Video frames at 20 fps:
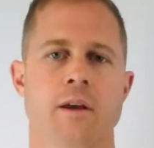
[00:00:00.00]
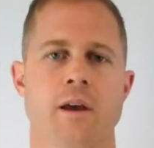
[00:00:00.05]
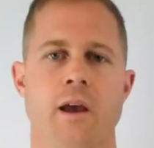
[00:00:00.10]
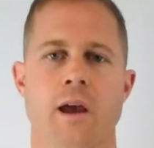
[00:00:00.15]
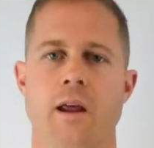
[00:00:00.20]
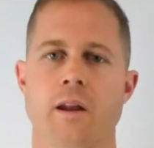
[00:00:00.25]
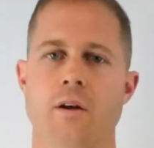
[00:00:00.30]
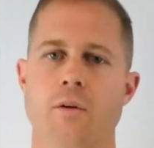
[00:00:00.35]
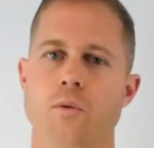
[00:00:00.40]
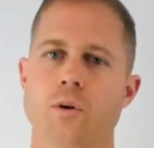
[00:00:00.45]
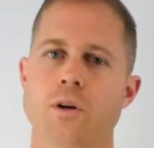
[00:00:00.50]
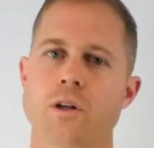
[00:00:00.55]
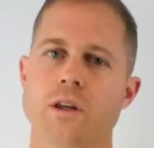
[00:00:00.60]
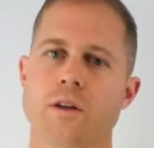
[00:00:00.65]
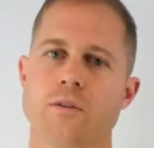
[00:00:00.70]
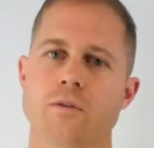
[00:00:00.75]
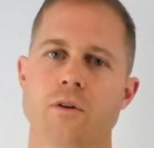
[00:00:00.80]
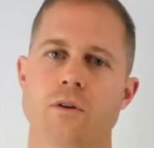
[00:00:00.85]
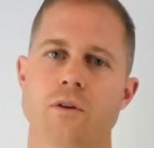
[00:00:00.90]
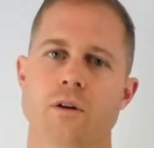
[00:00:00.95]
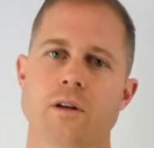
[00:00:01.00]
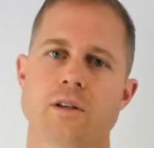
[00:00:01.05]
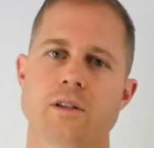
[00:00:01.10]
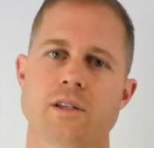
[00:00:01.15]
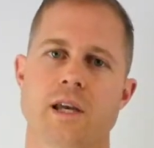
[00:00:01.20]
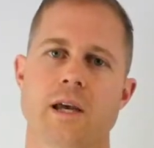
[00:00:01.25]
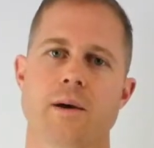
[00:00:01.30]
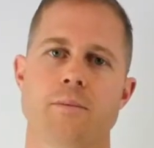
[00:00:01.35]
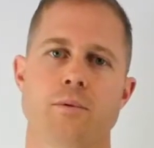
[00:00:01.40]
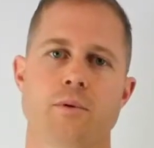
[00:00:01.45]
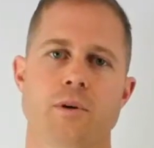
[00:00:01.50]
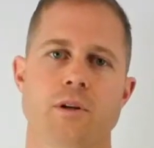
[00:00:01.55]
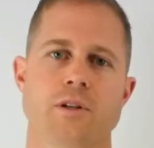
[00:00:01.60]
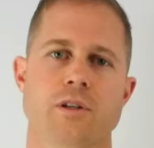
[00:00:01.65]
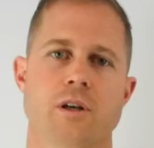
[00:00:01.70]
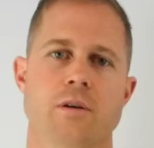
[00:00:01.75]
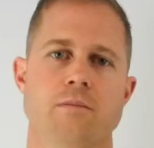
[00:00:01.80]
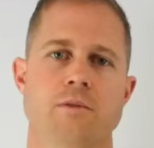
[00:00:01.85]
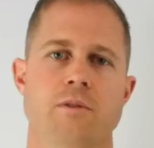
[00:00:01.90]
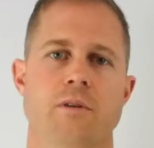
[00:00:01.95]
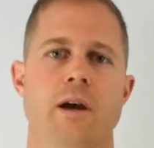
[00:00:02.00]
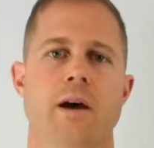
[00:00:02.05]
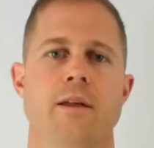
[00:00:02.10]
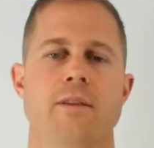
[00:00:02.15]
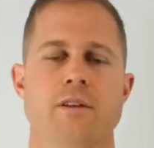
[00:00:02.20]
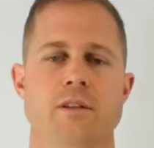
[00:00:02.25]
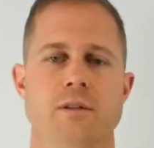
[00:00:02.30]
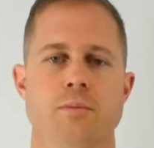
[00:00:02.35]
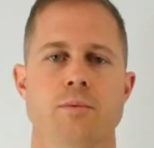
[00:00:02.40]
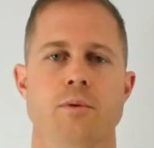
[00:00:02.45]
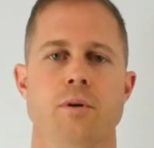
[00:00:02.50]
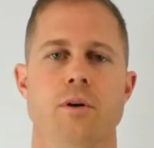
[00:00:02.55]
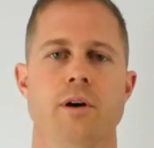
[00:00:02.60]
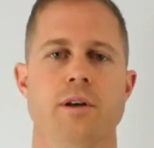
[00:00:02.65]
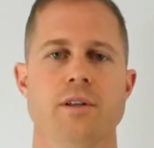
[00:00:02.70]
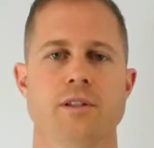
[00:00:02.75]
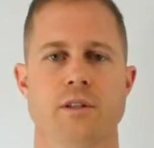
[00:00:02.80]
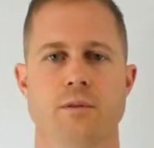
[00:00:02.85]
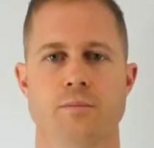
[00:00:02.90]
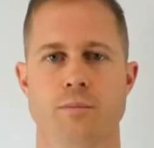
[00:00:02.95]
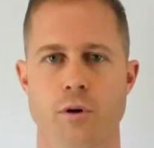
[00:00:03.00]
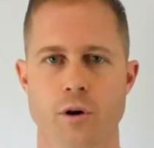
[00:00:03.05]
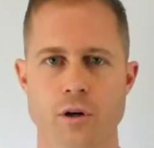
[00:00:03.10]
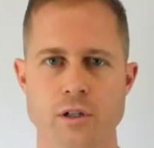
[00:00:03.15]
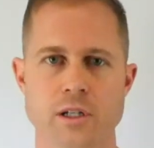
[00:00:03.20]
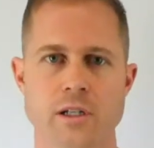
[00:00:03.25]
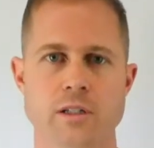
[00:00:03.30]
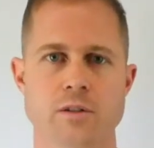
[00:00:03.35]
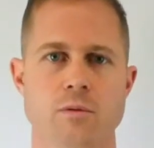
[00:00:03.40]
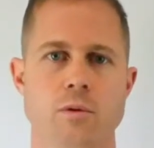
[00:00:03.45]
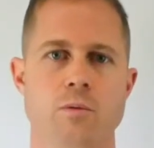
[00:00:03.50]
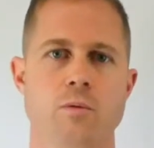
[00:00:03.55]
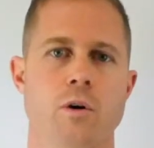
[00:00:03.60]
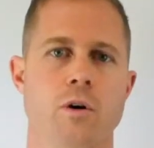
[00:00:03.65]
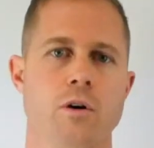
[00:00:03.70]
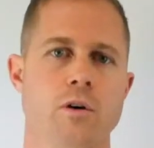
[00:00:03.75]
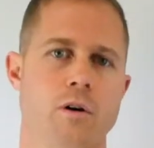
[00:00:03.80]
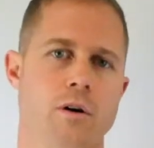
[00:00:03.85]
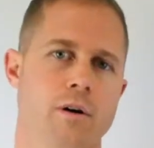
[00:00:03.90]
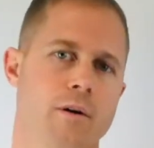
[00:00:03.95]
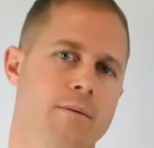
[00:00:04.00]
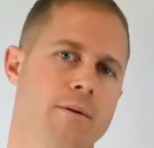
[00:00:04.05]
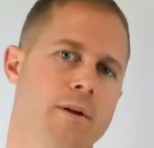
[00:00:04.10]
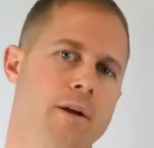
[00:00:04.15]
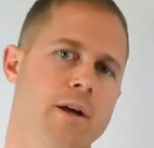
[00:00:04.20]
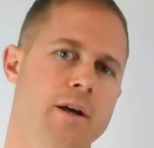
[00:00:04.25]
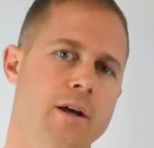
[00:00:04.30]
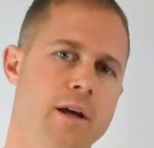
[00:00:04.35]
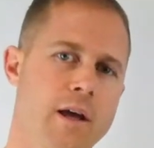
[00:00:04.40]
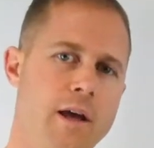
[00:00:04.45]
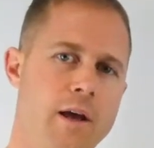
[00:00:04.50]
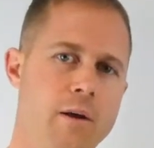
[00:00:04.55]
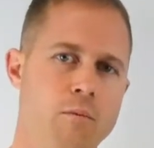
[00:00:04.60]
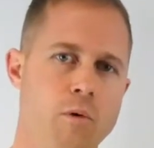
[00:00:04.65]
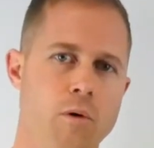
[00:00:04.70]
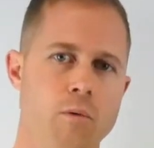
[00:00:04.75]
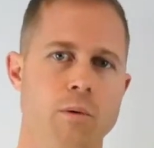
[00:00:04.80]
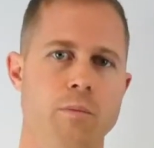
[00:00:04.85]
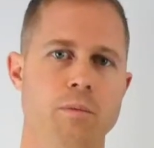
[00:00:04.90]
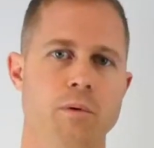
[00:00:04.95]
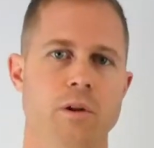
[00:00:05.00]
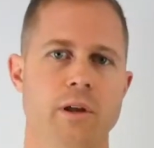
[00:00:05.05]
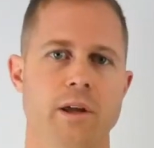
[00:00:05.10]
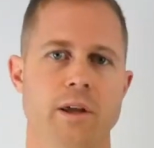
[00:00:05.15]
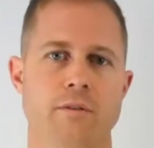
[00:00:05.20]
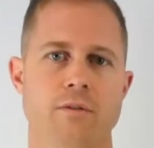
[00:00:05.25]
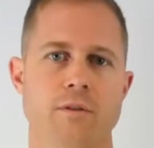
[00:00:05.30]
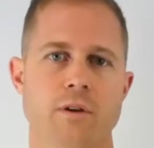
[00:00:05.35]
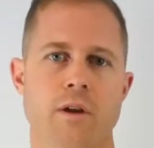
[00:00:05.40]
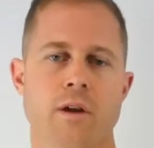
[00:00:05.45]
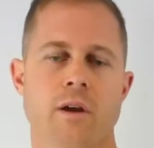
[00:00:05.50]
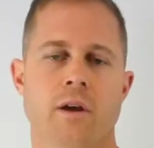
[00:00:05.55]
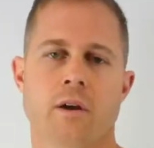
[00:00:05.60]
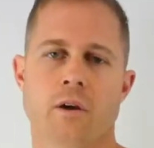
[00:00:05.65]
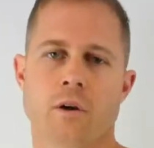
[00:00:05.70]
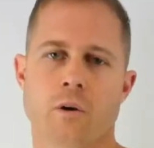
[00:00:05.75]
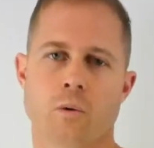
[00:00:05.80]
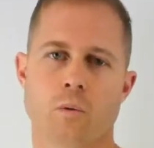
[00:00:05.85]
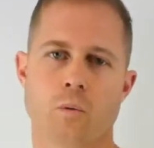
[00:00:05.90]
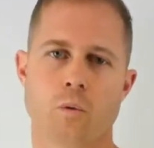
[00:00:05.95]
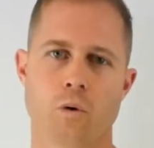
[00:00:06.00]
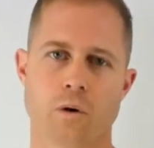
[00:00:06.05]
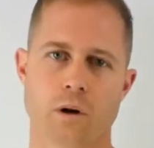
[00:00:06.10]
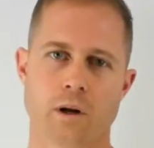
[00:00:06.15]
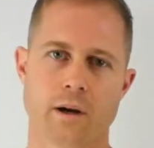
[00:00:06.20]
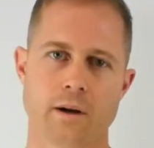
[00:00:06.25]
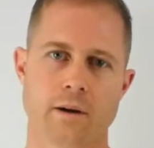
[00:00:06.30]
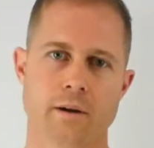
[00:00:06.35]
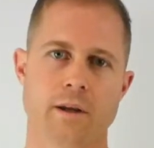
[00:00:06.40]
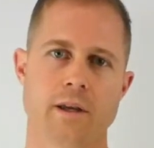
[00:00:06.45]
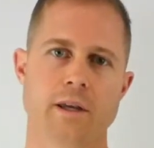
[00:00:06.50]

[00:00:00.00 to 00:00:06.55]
And I want to give you an example in terms of how this applies to the projects we work on and what we believe. Water